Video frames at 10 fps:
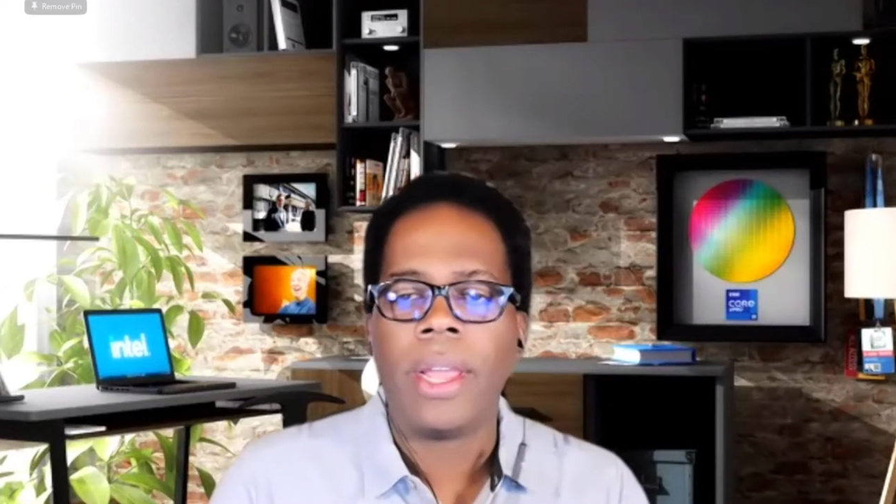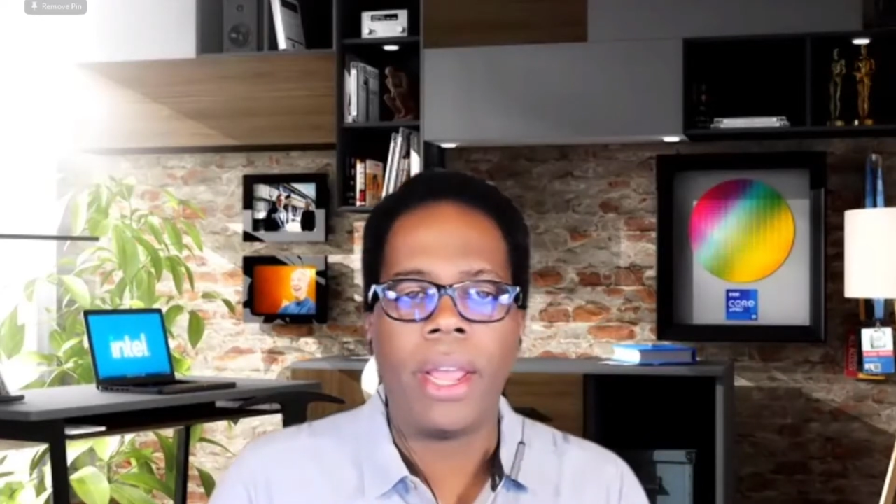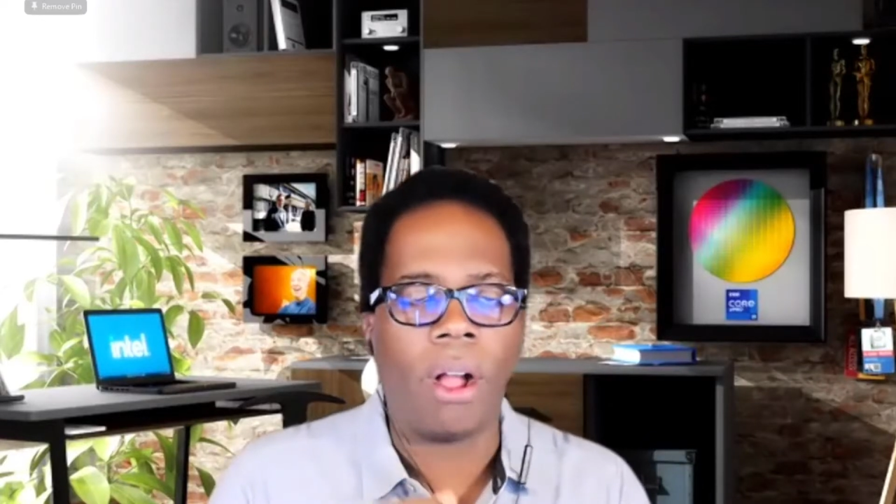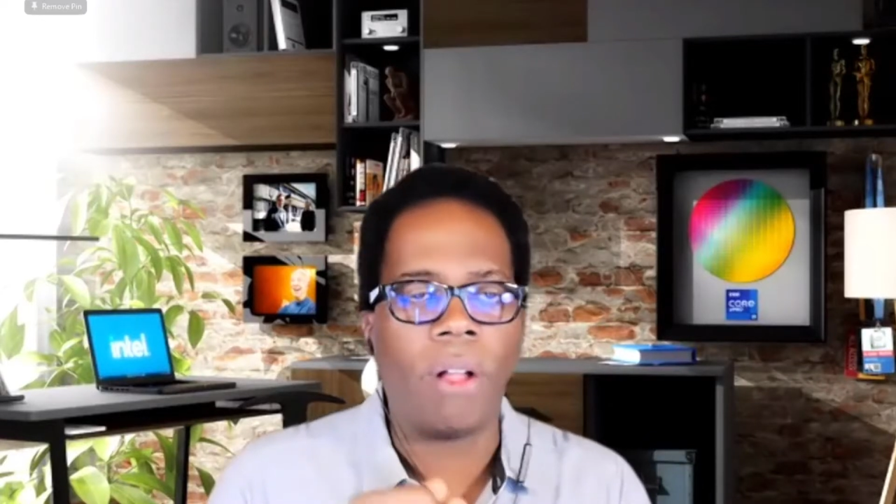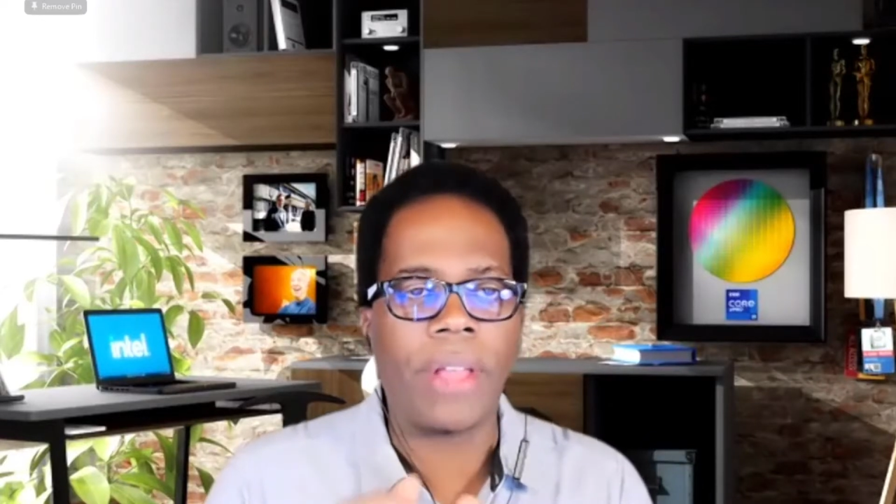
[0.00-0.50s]

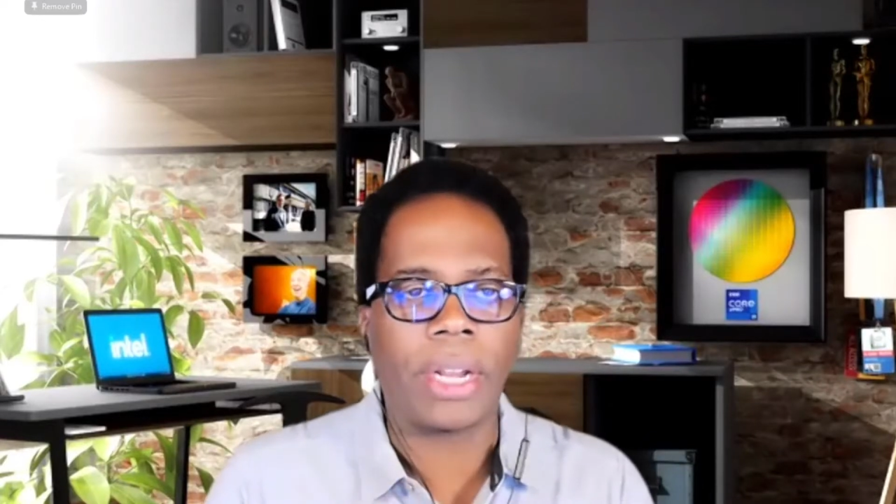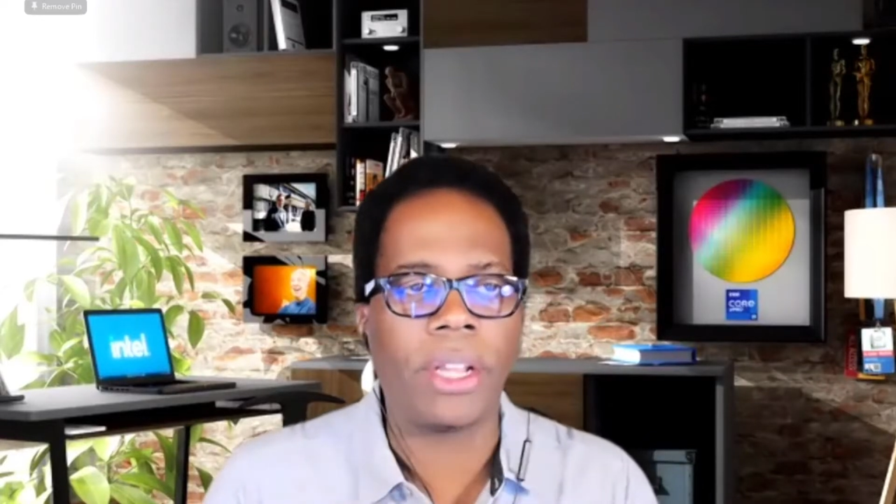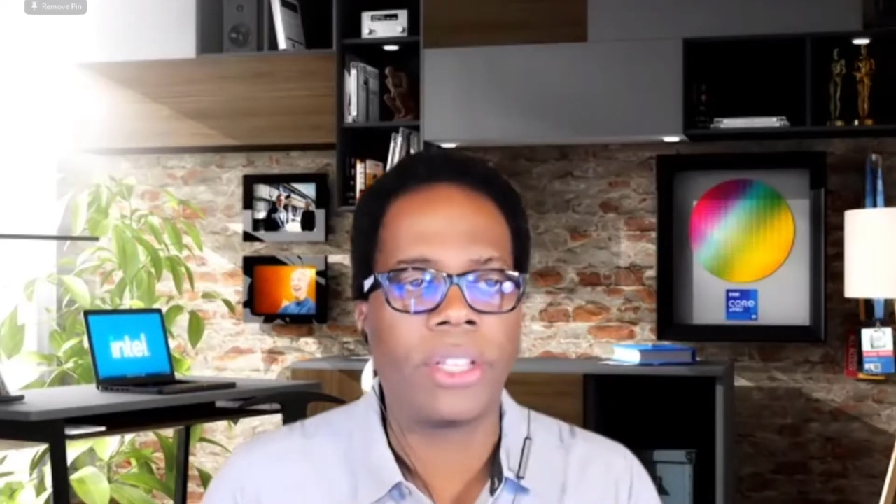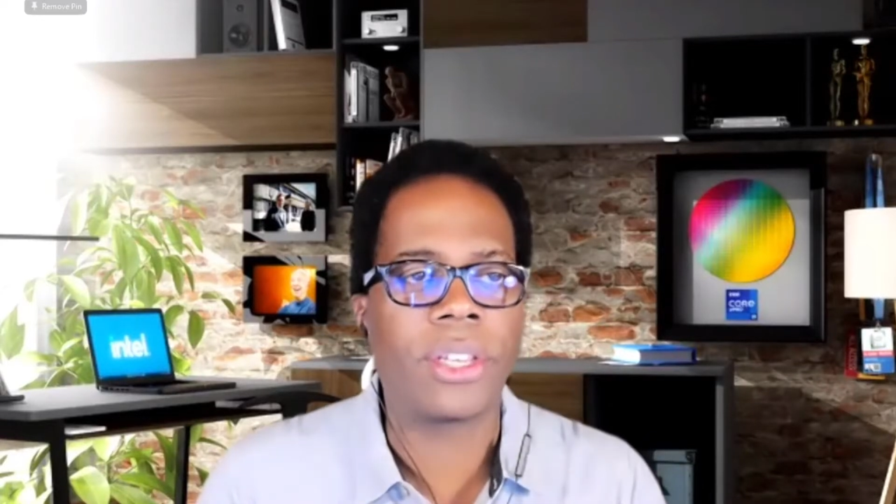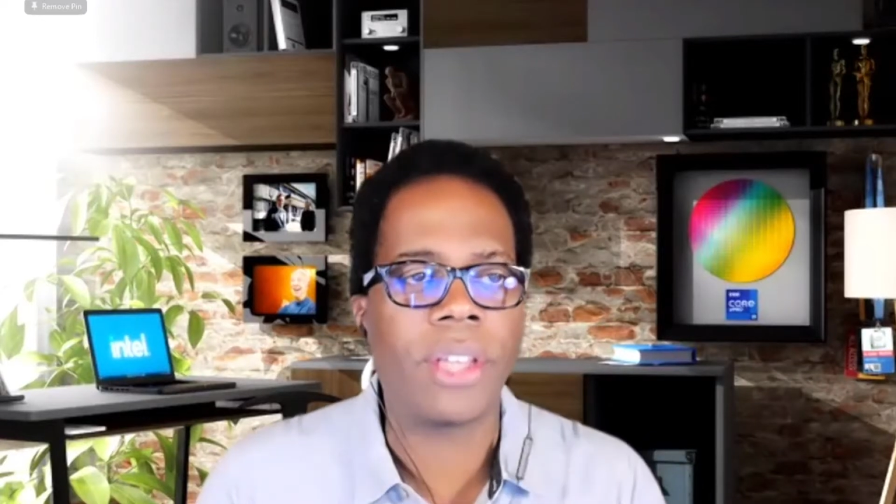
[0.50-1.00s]
all that good
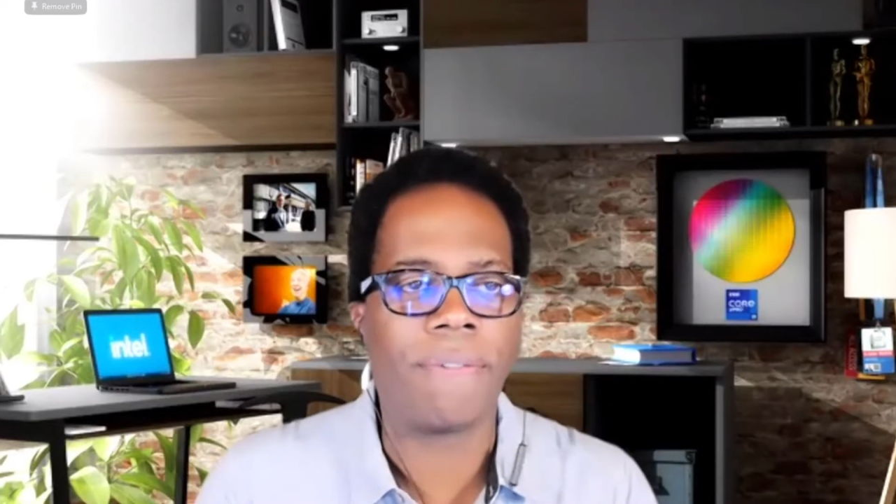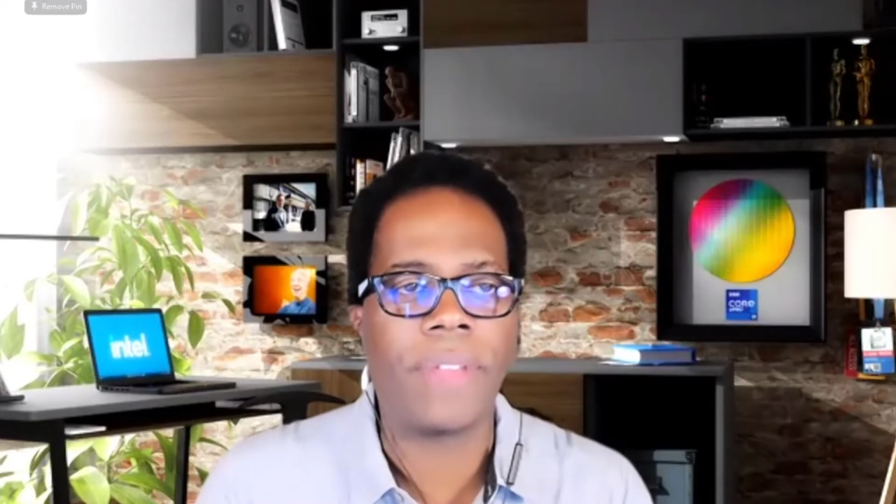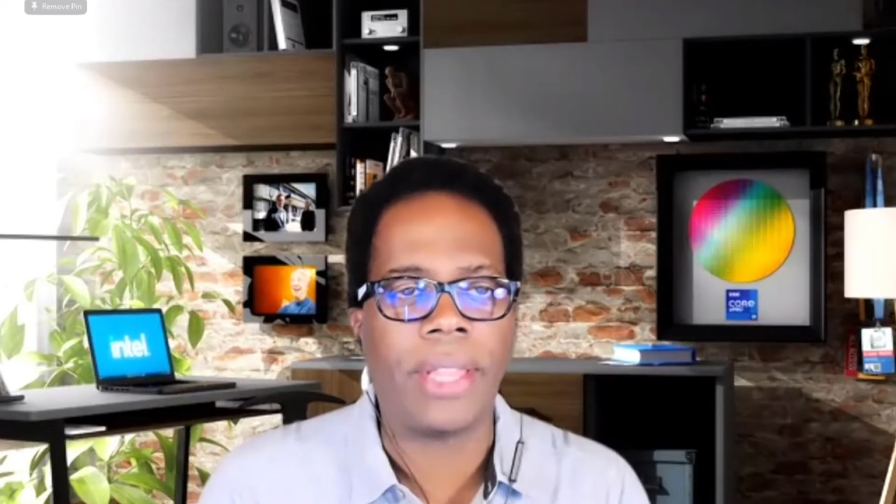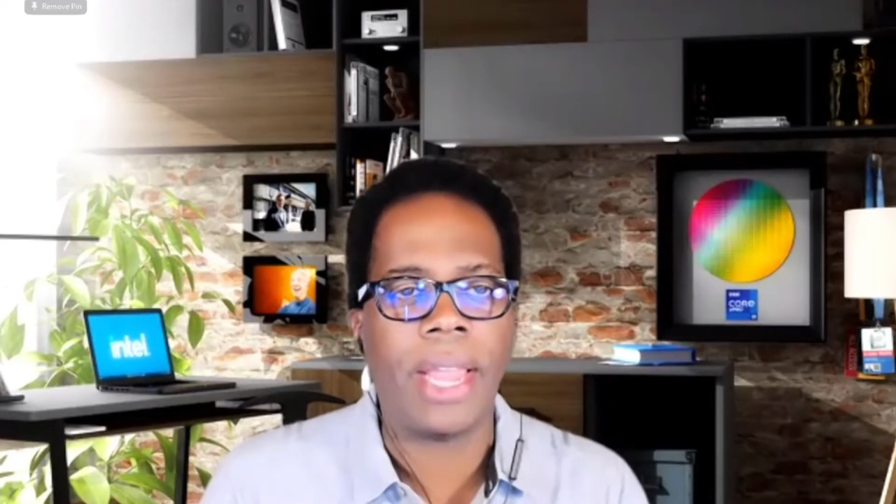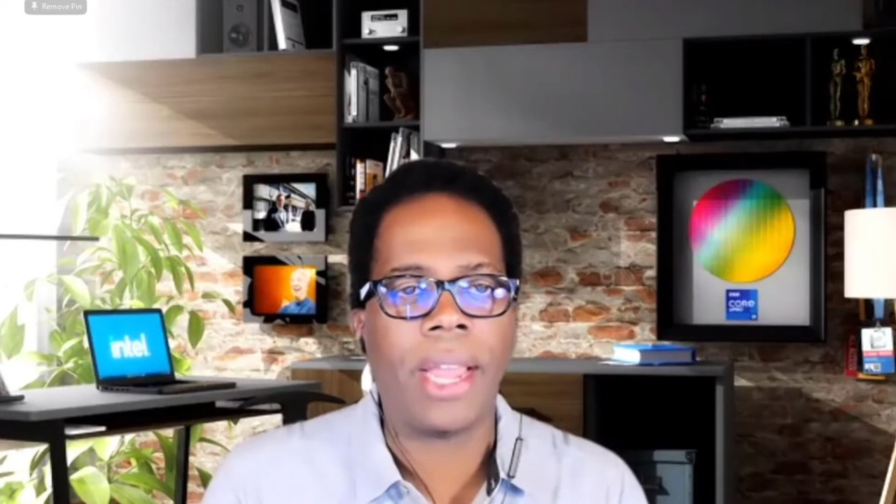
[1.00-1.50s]
stuff that
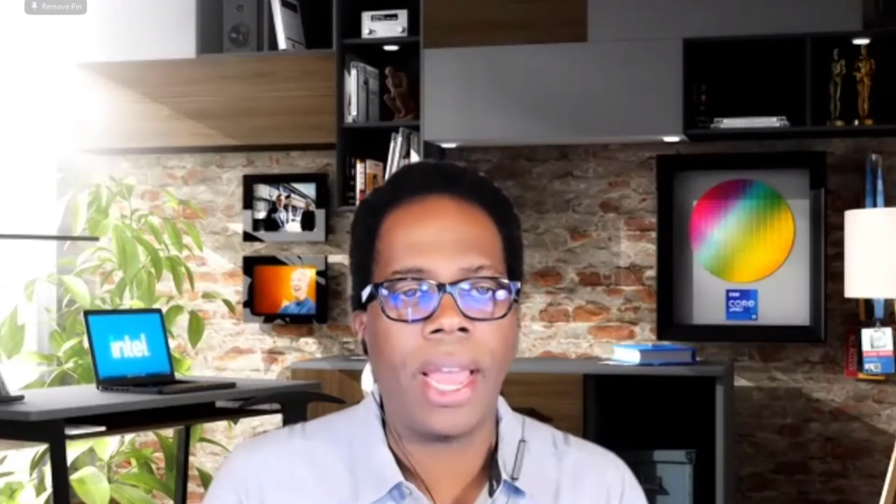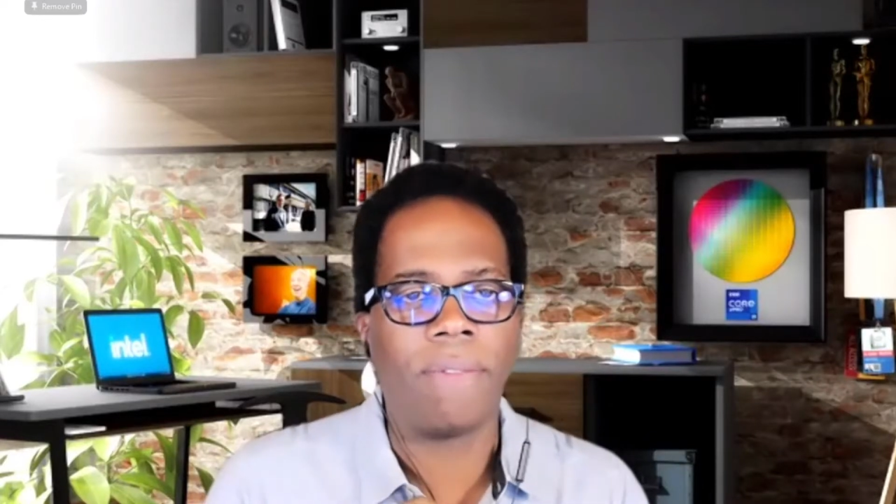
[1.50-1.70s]
they kind of